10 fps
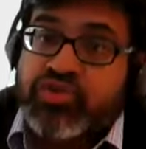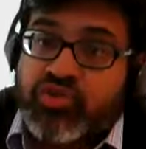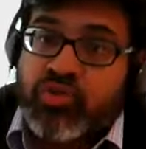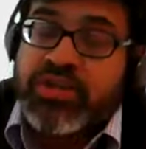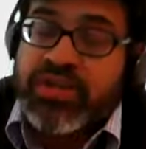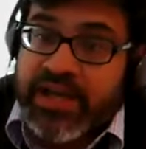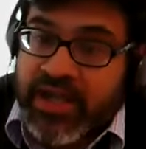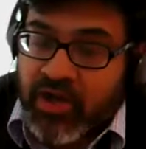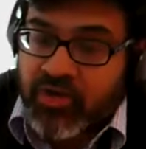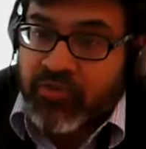laws don't
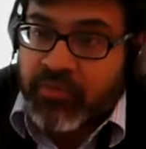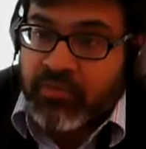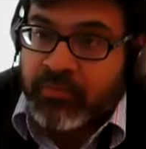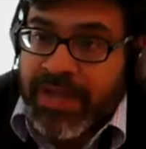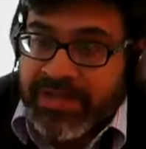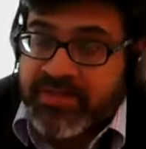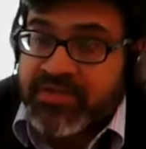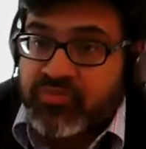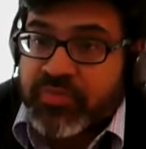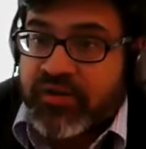allow
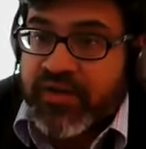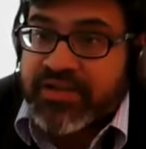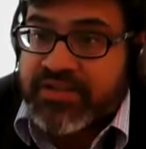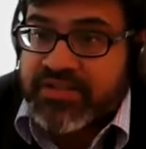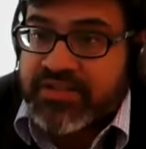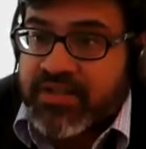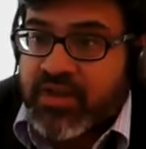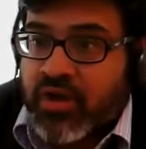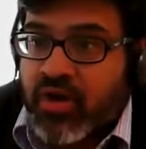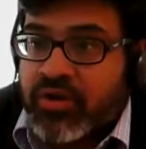patents to be granted
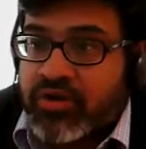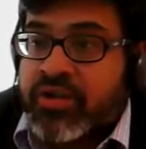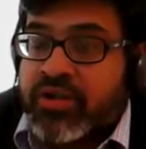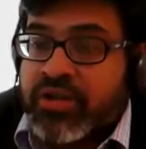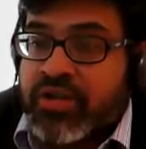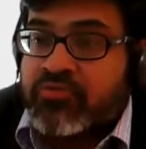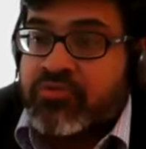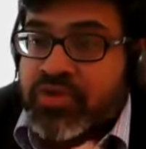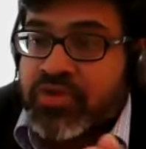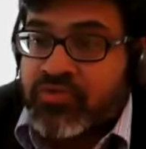on
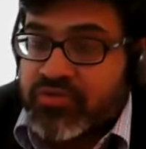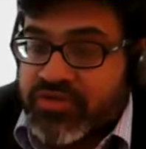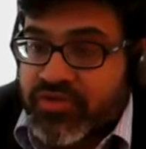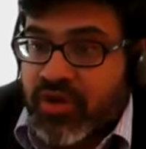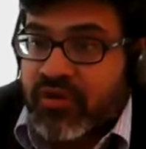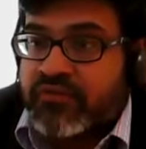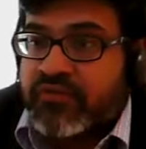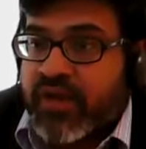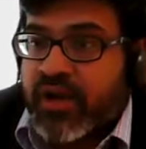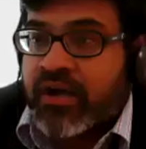new use
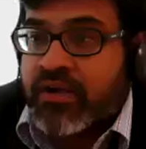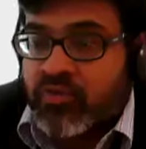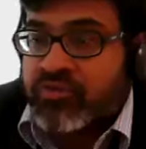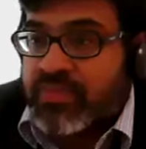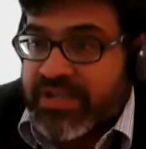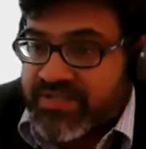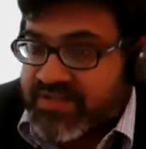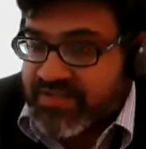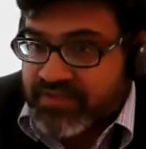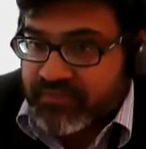of a known
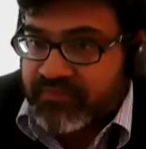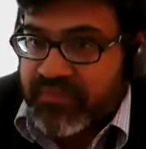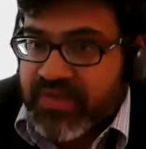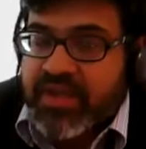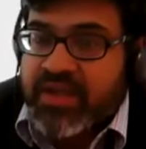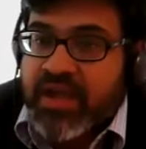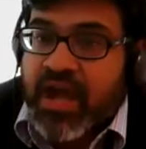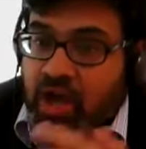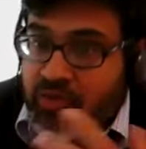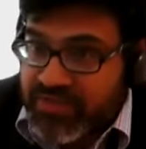medicine.
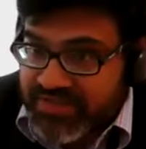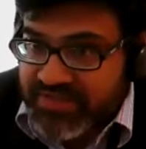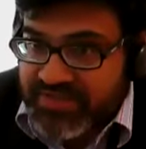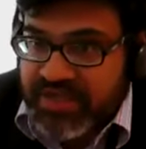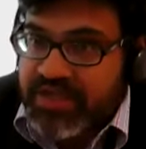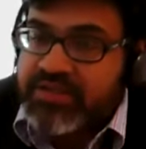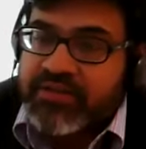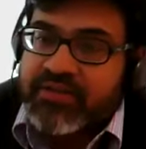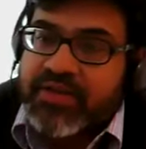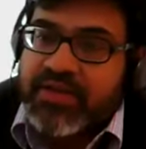How is this
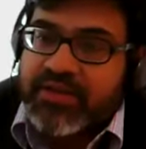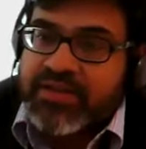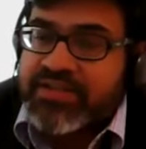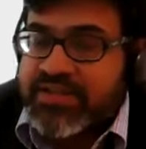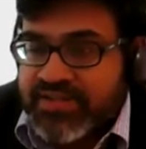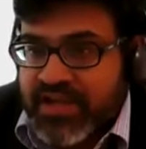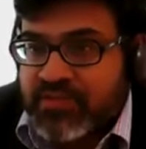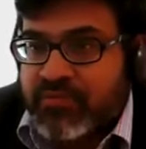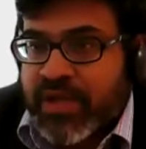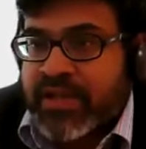done? This is
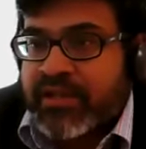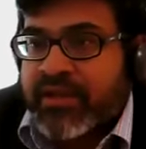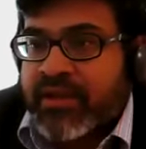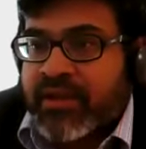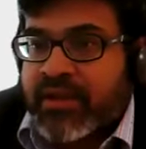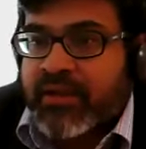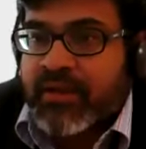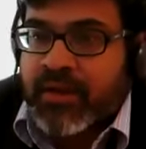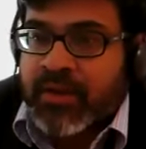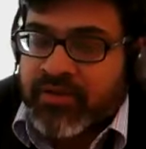done by
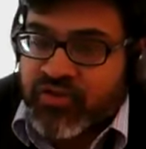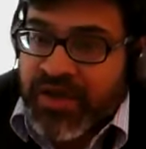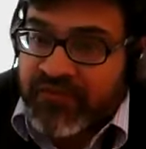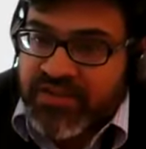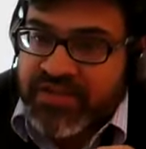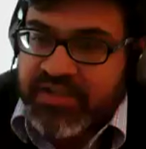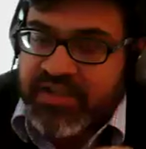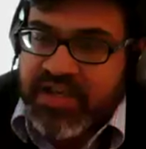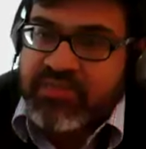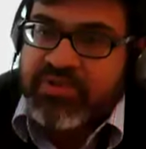drafting
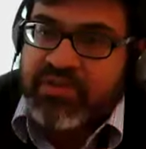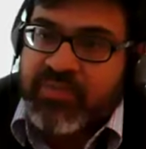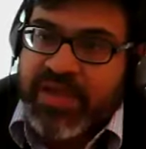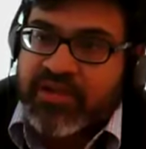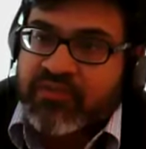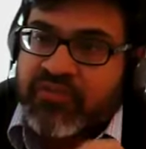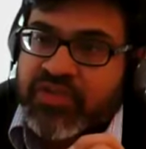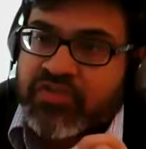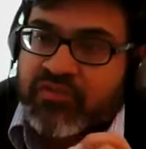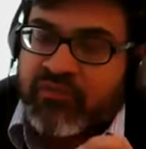the claim in a manner
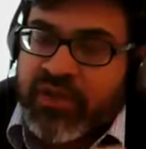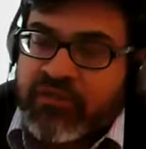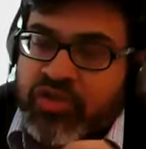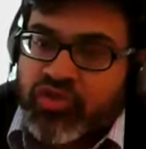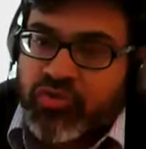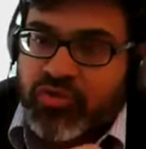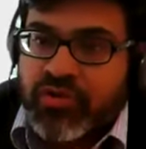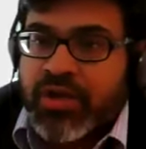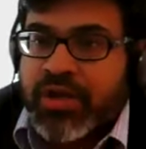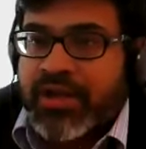where we
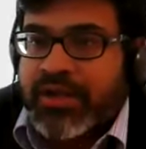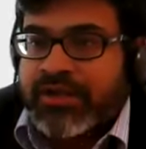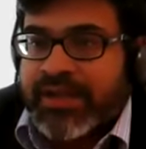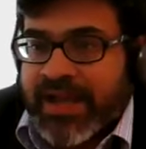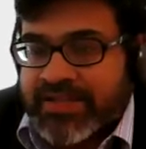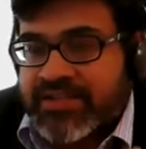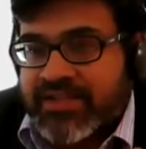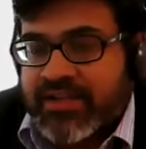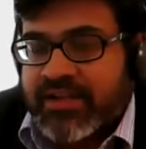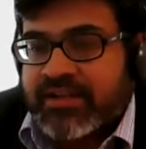show that
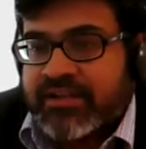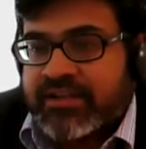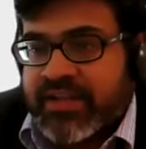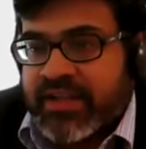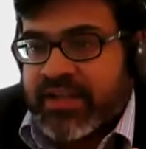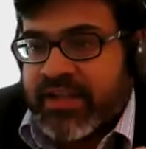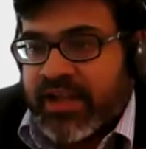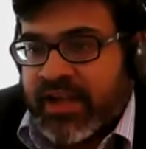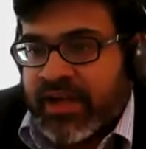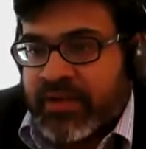the